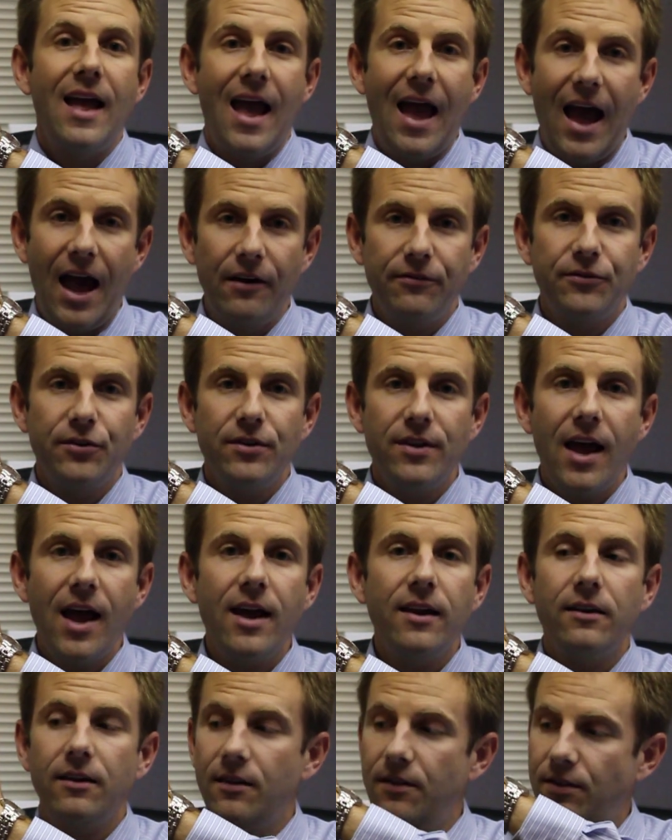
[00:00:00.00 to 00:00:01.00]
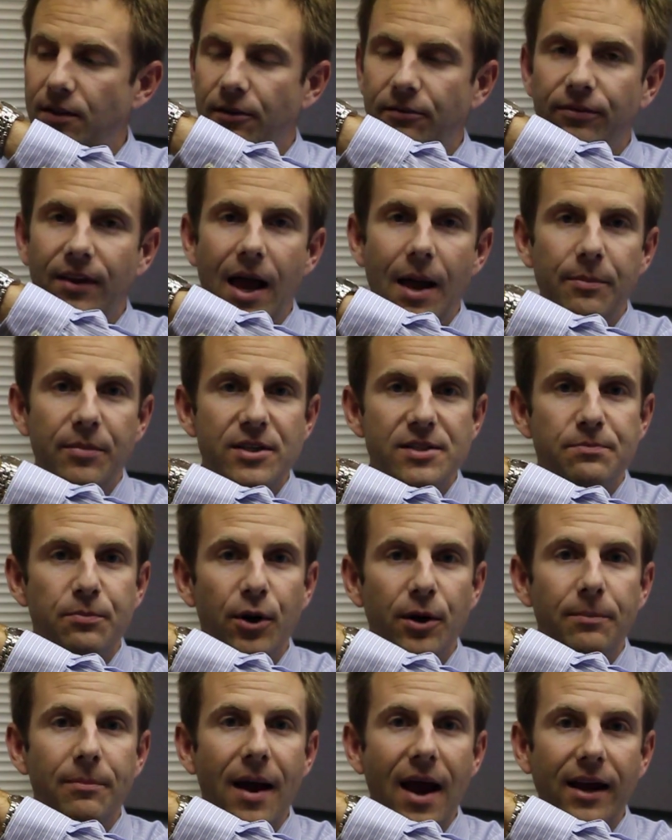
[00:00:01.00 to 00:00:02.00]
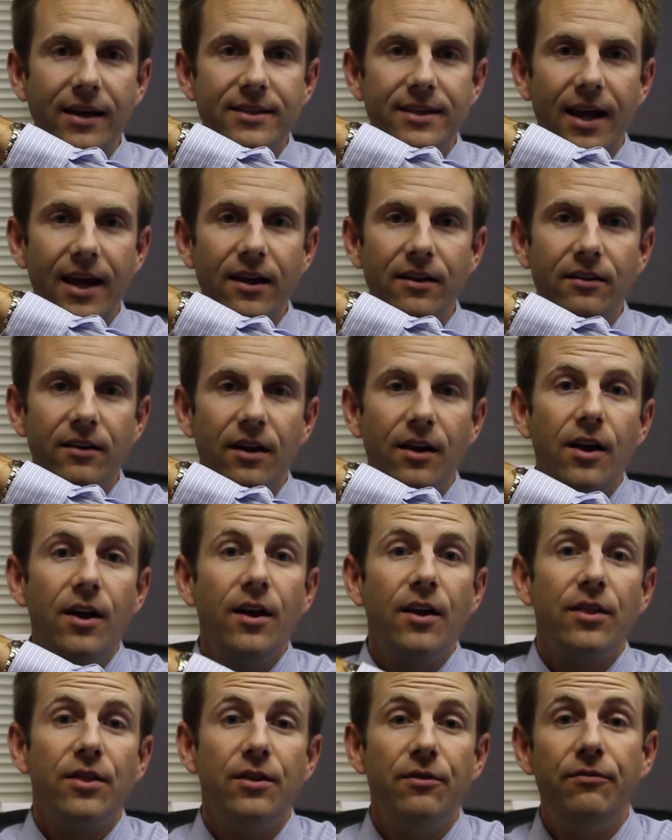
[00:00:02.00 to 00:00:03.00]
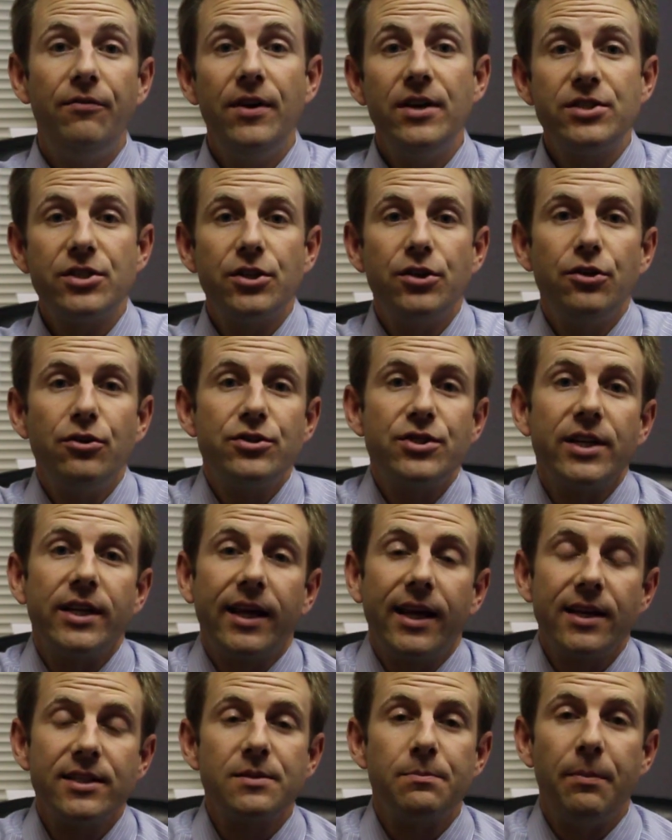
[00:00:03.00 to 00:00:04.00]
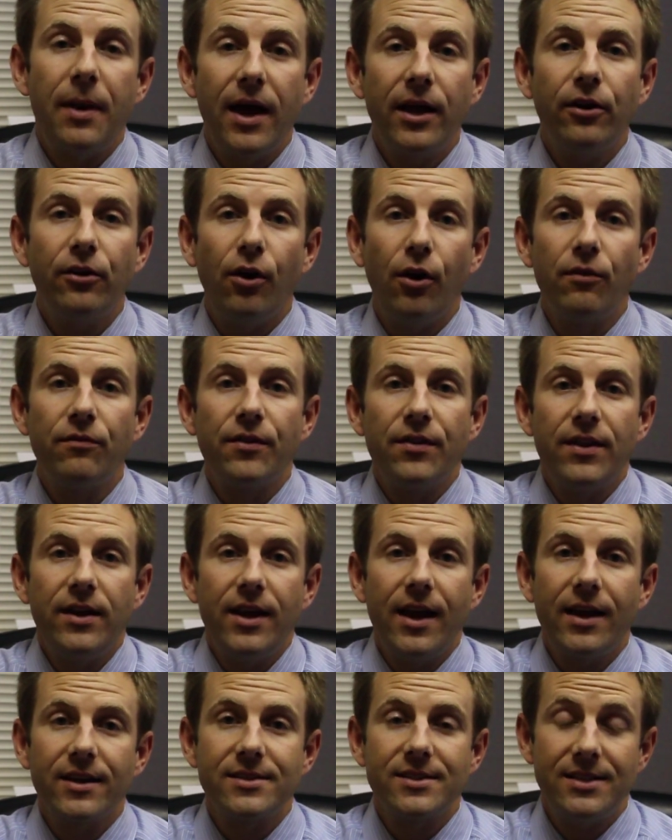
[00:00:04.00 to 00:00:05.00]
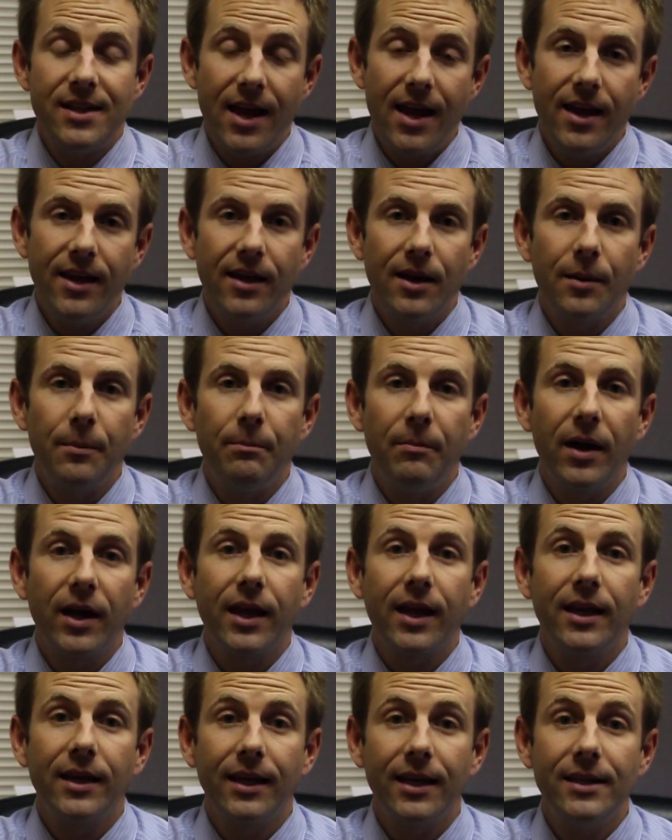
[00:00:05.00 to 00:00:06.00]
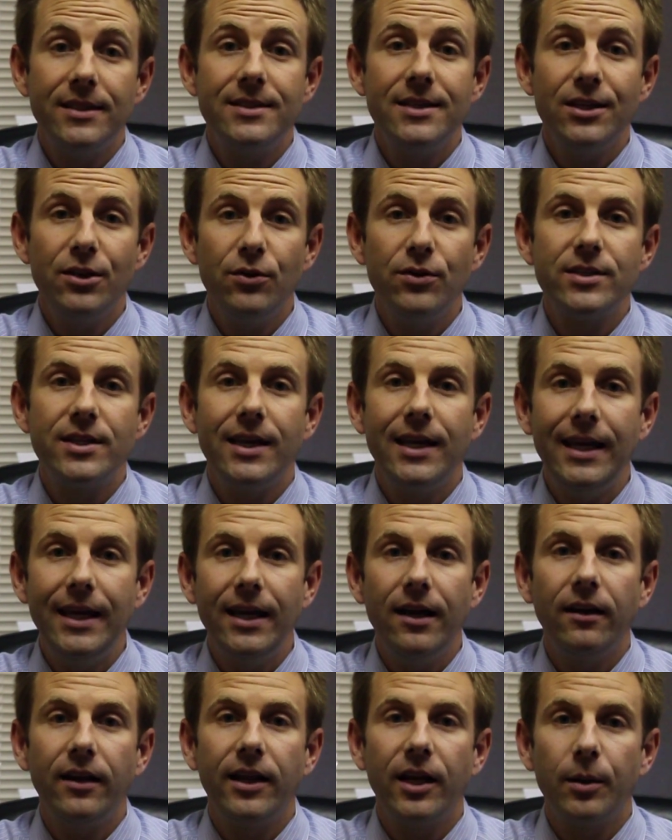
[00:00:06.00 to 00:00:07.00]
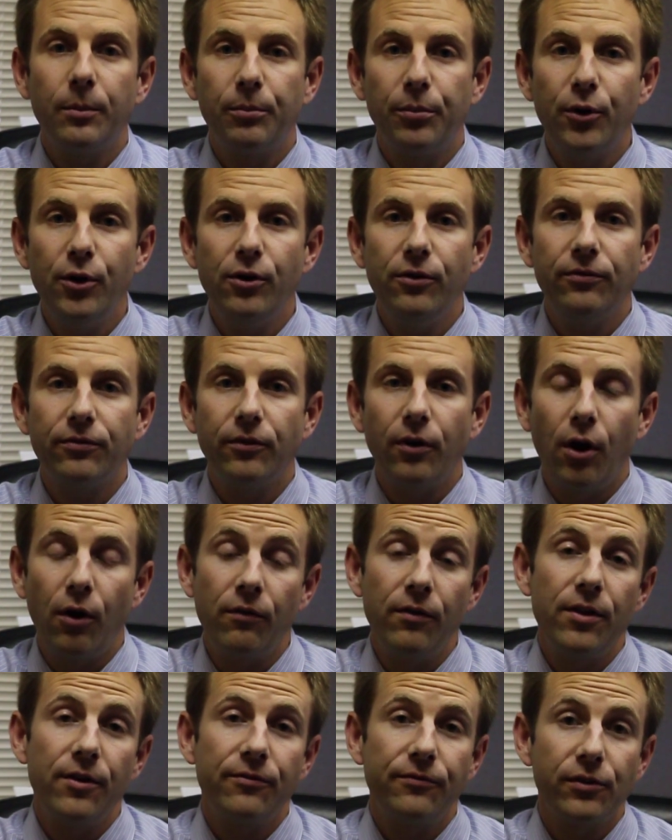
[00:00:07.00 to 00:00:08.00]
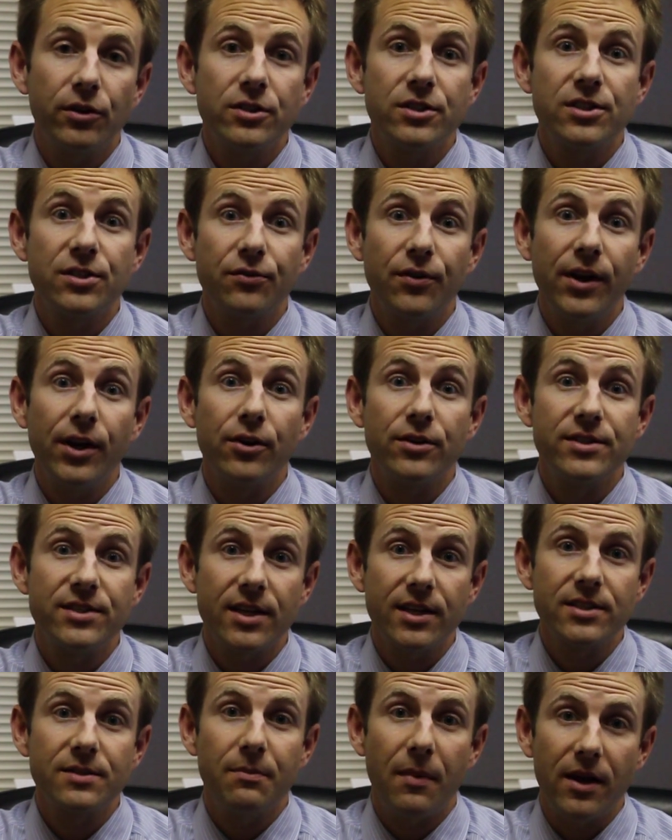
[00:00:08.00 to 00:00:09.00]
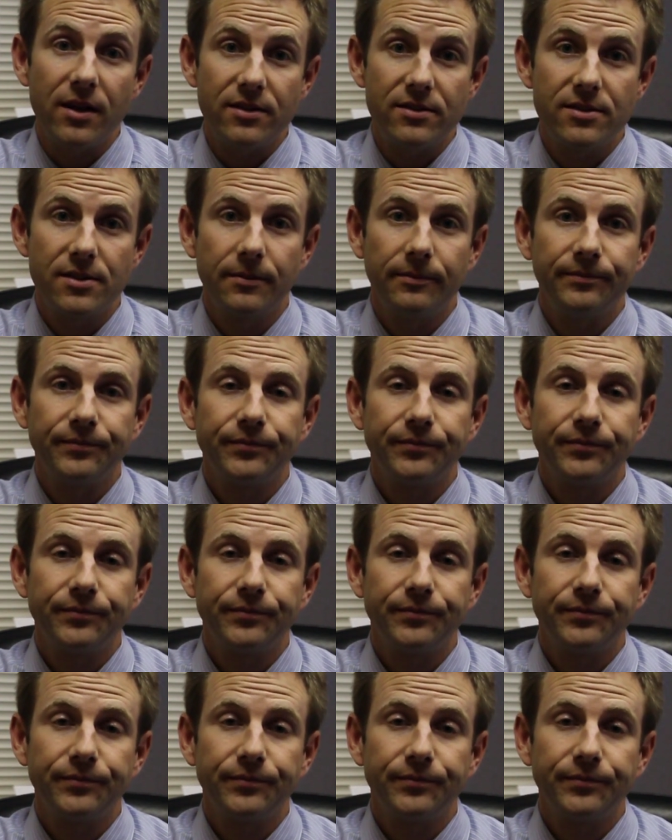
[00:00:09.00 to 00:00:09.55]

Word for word: After that, the flap is put back down. The vision usually gets better over the next day, but can continue to heal and improve over the first three or six months.